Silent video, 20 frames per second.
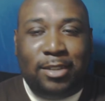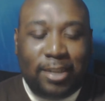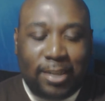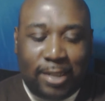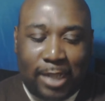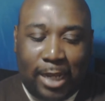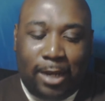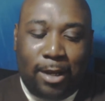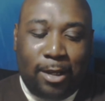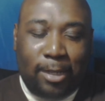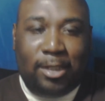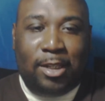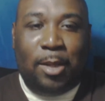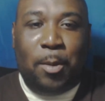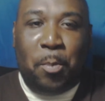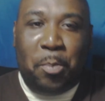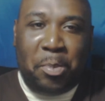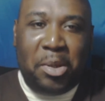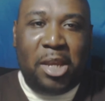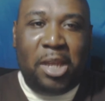this is like
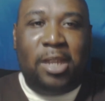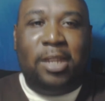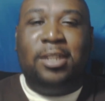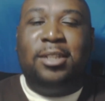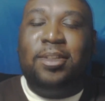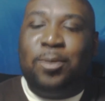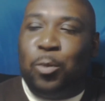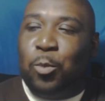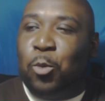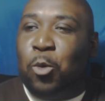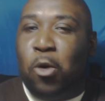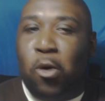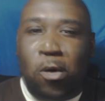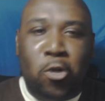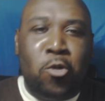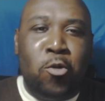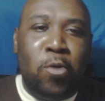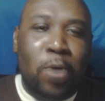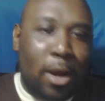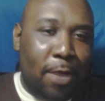the biggest
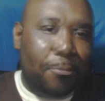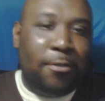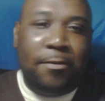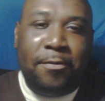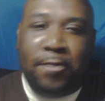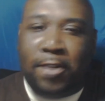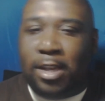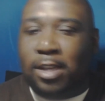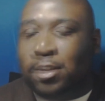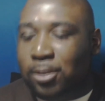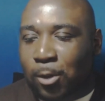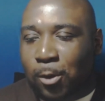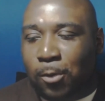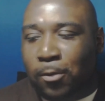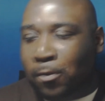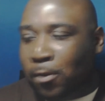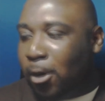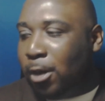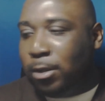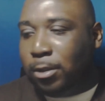war you ever faced
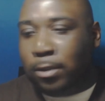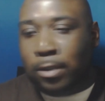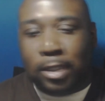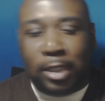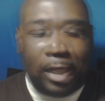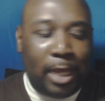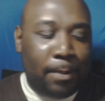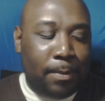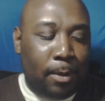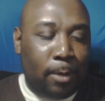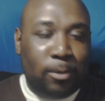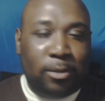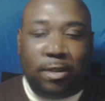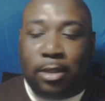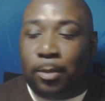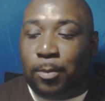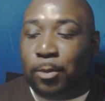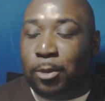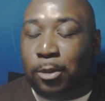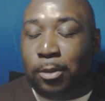so far, you could have came out with
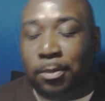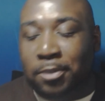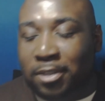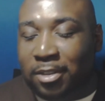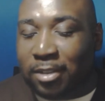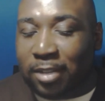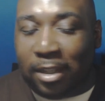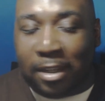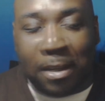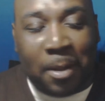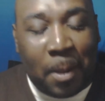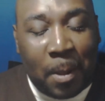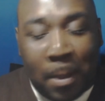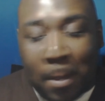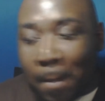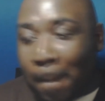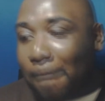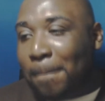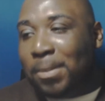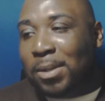something new. I'm just saying.
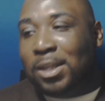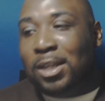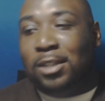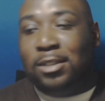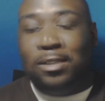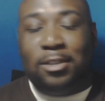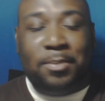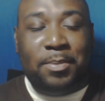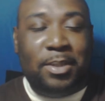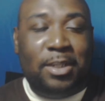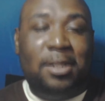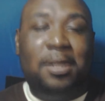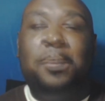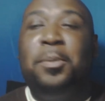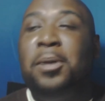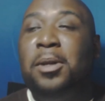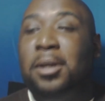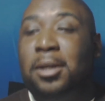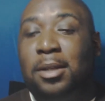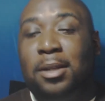But that's just me
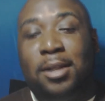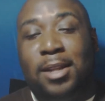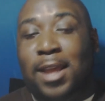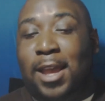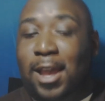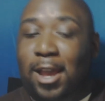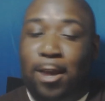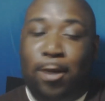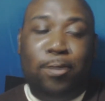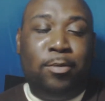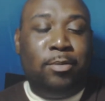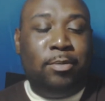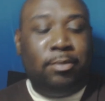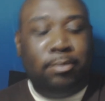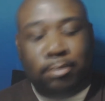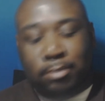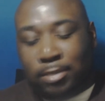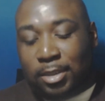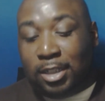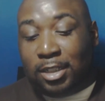nitpicking. Now,
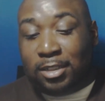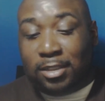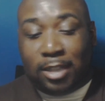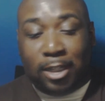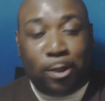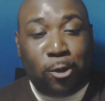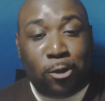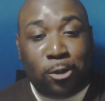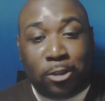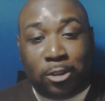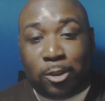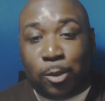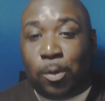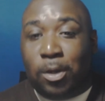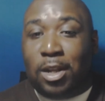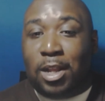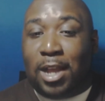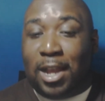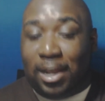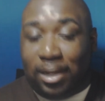let's get on to
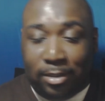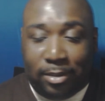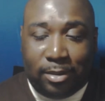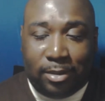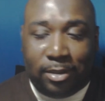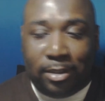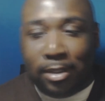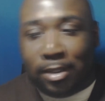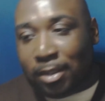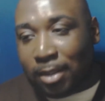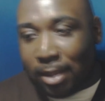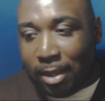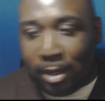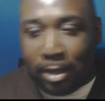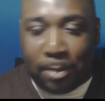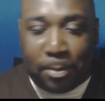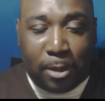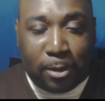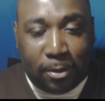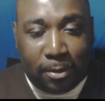what I did
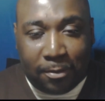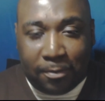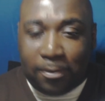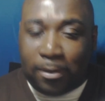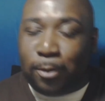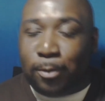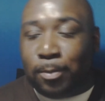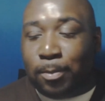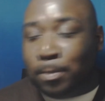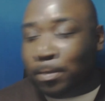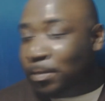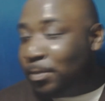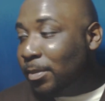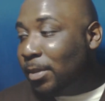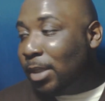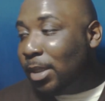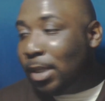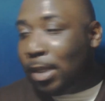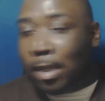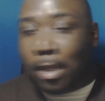like about the film.
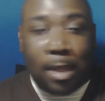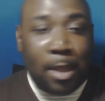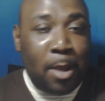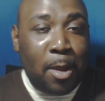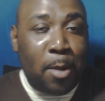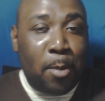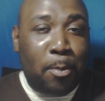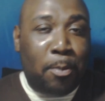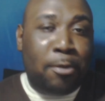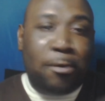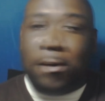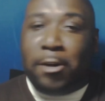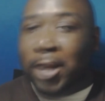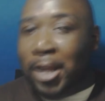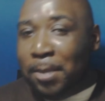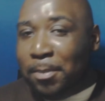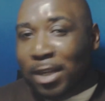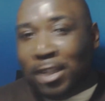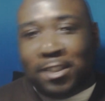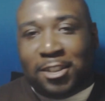
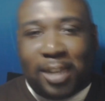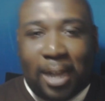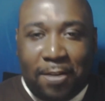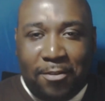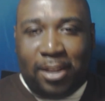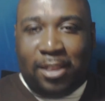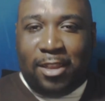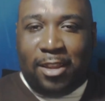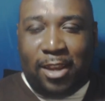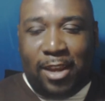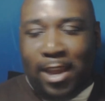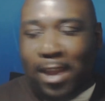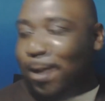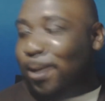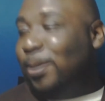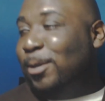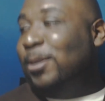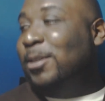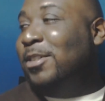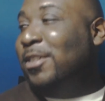Pretty much everything
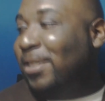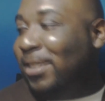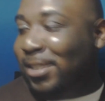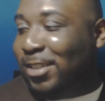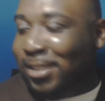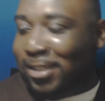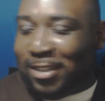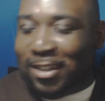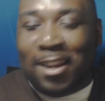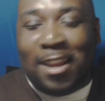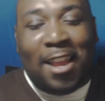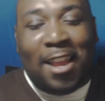else.